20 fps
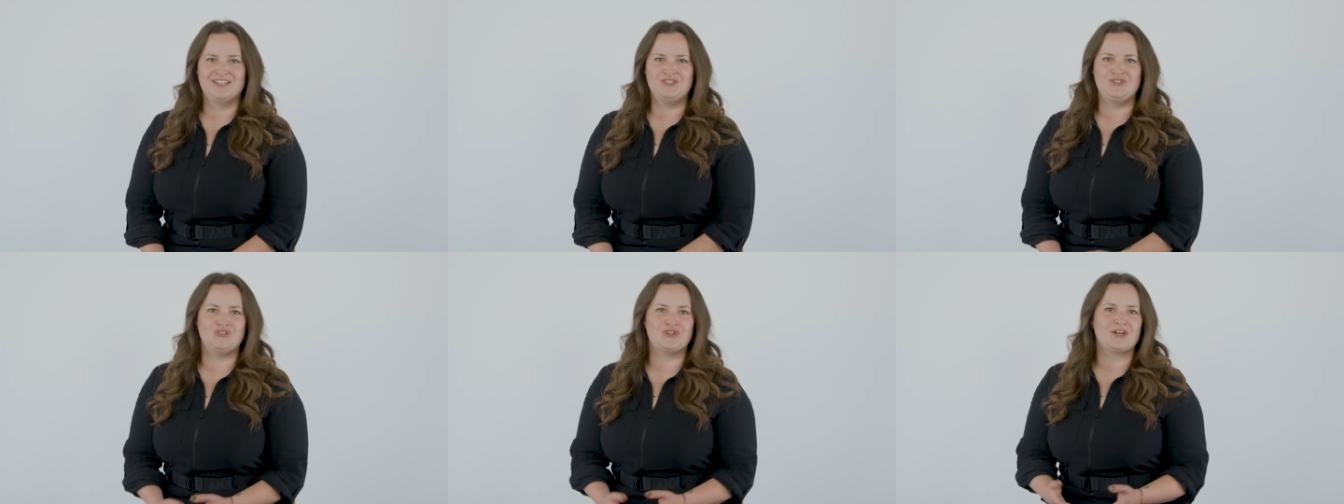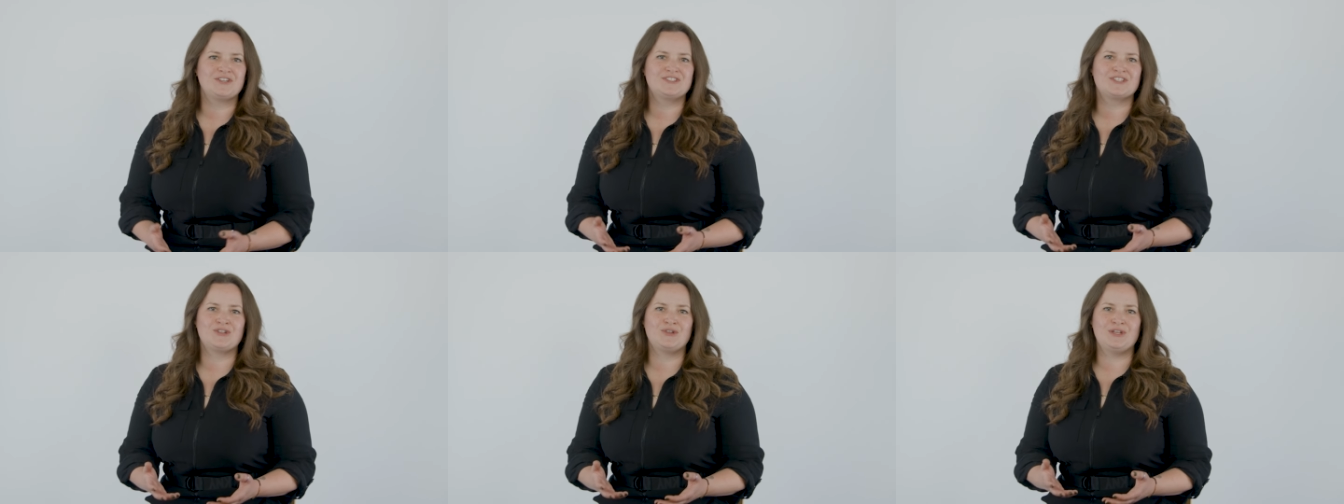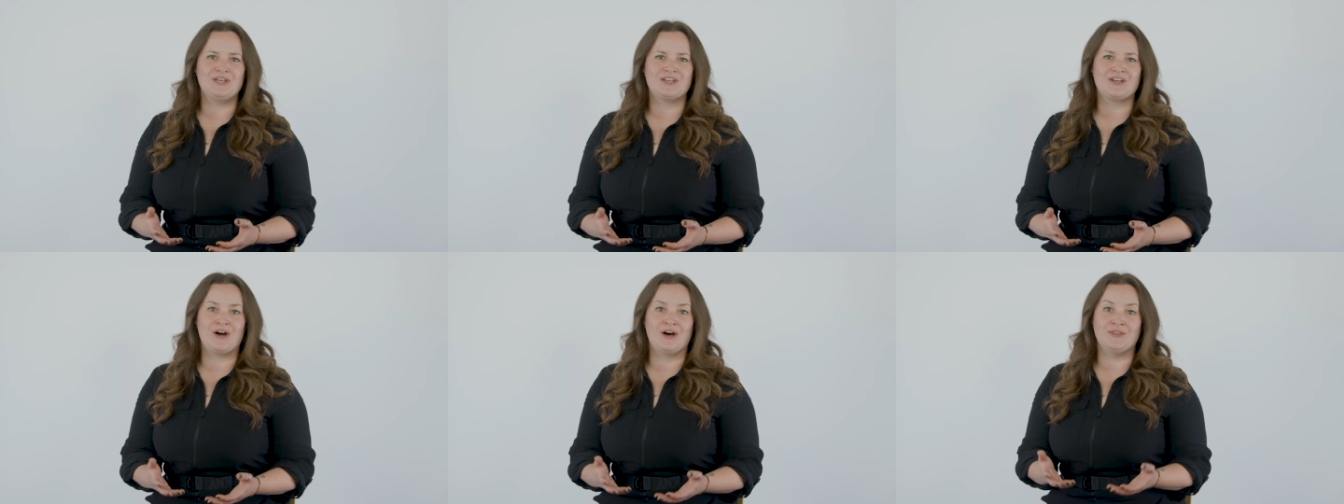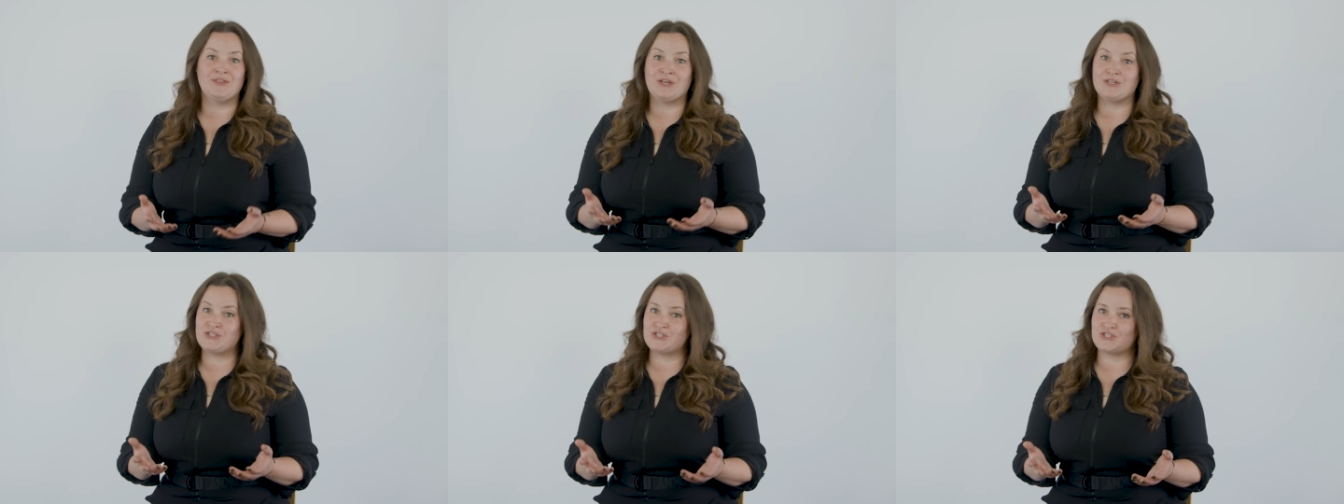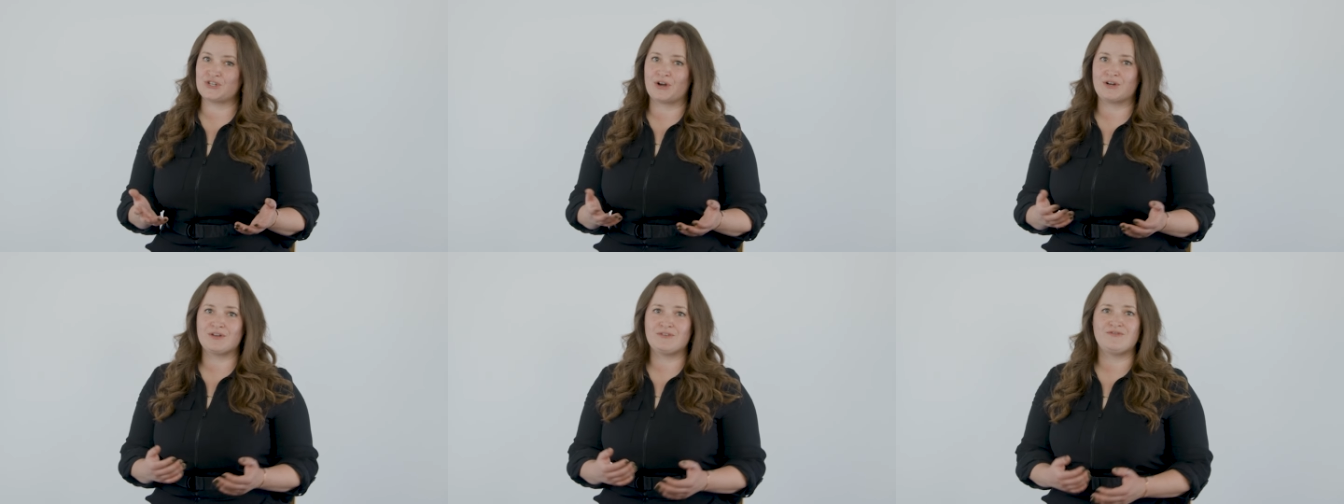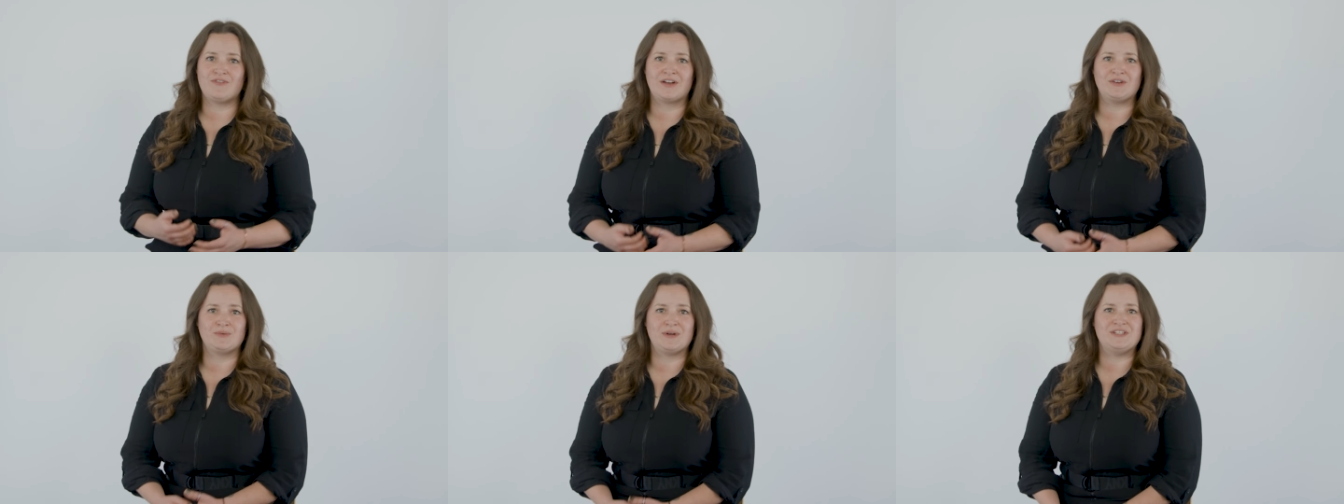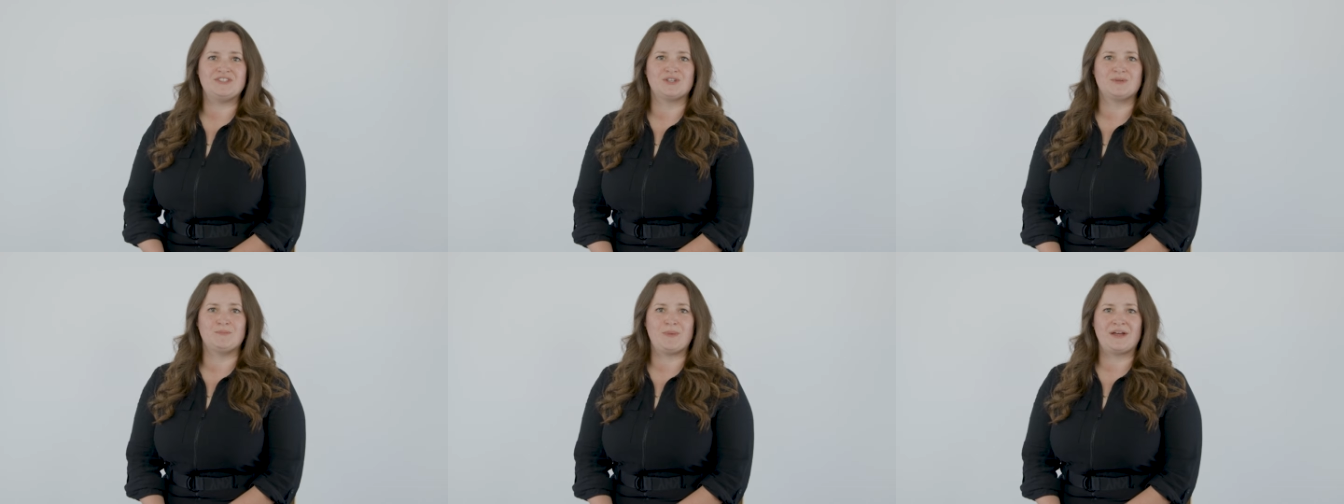Just click on the Start a
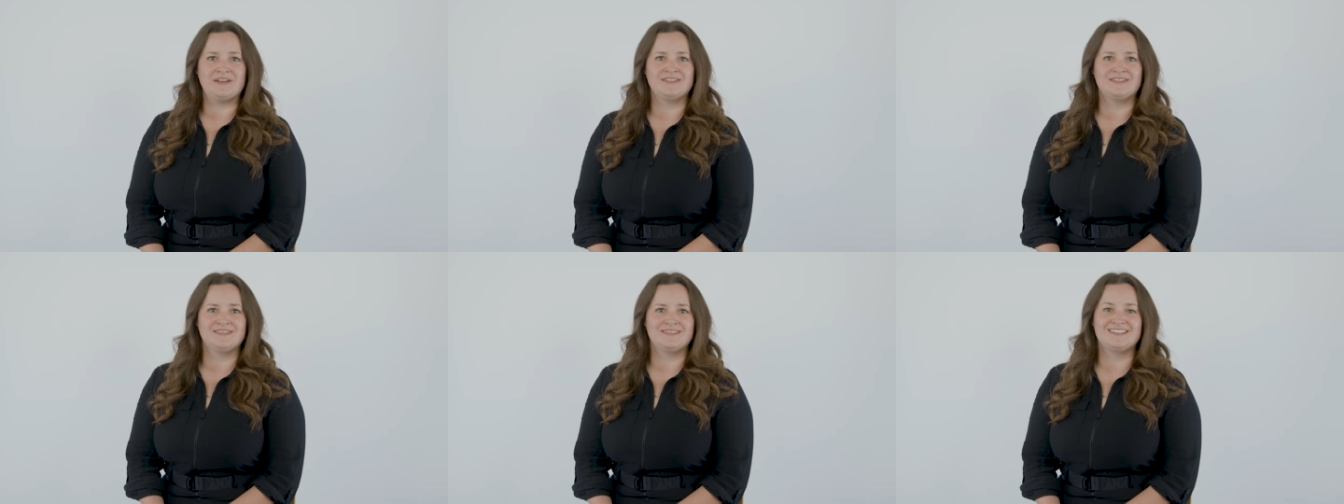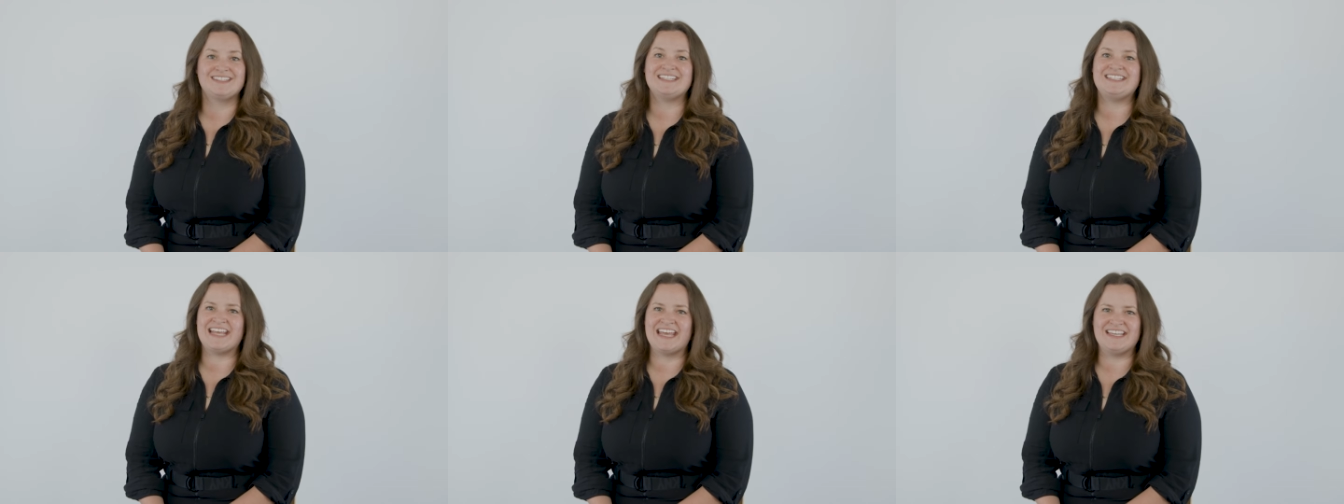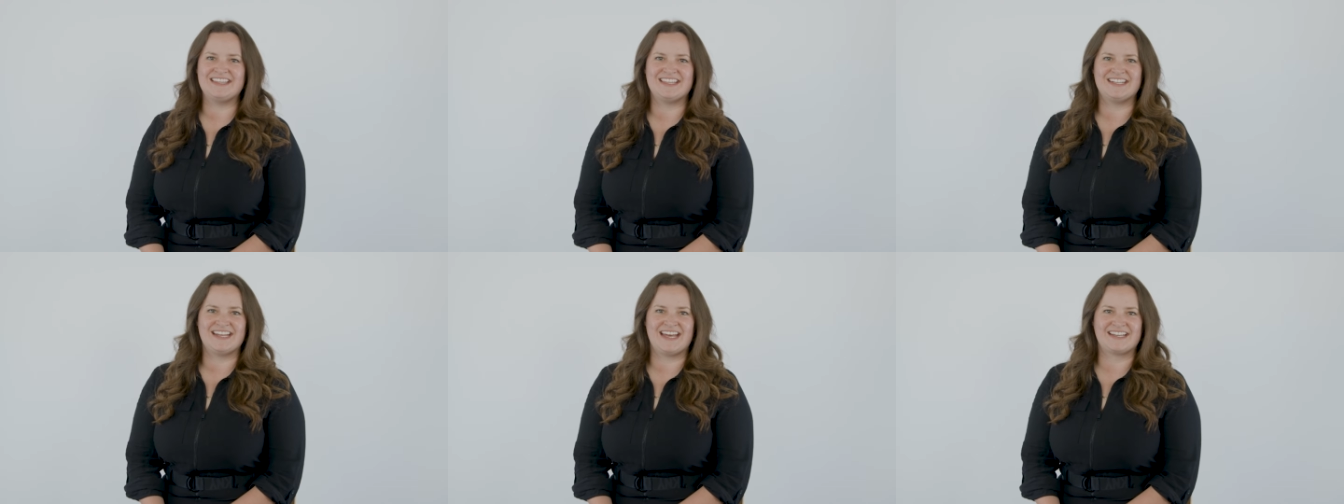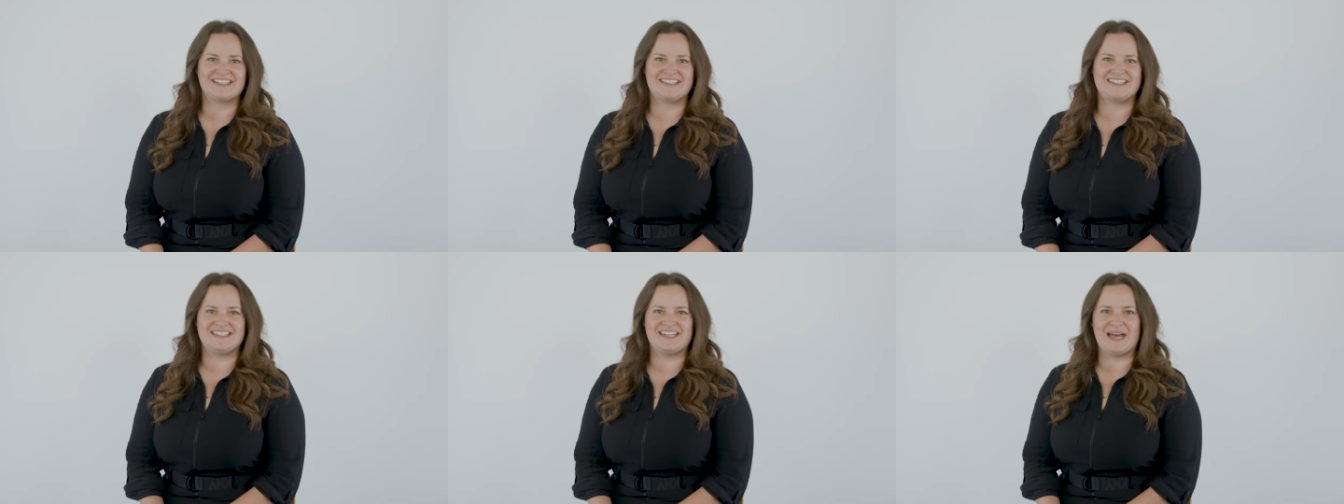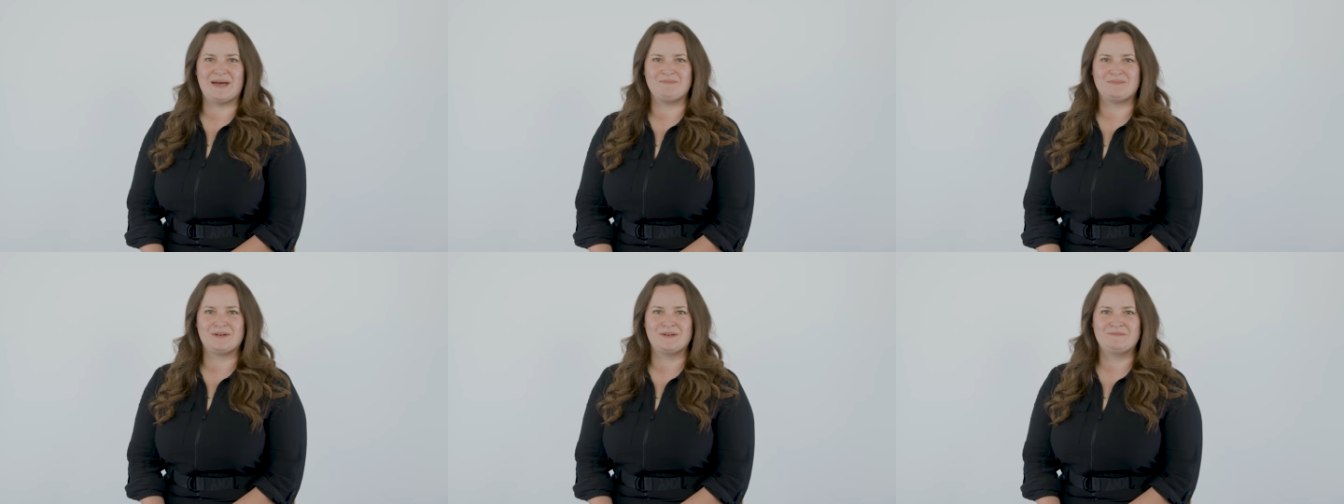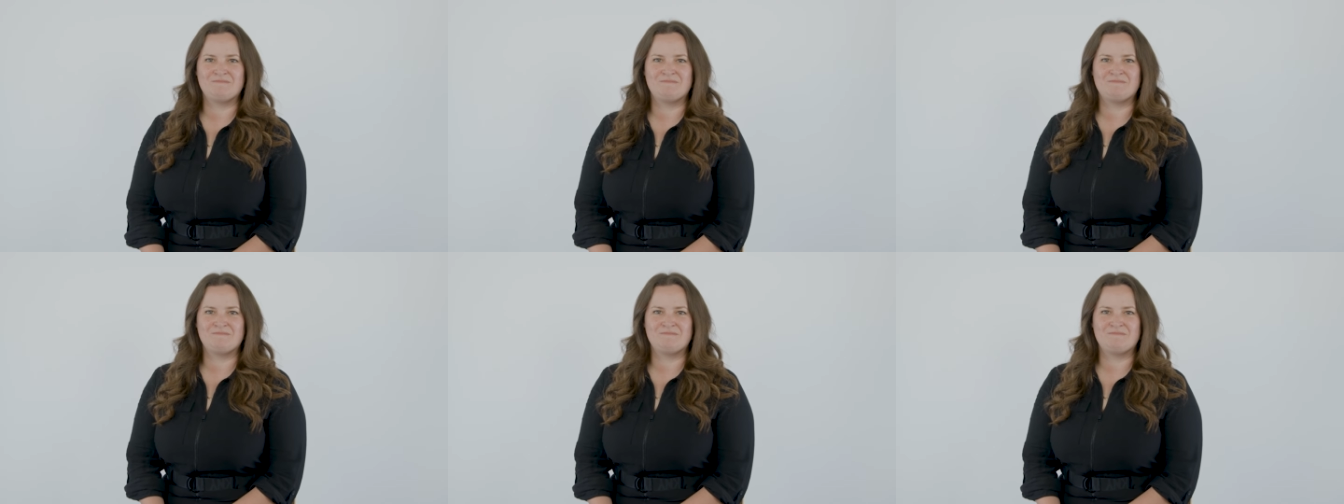Fundraiser button to take the next step.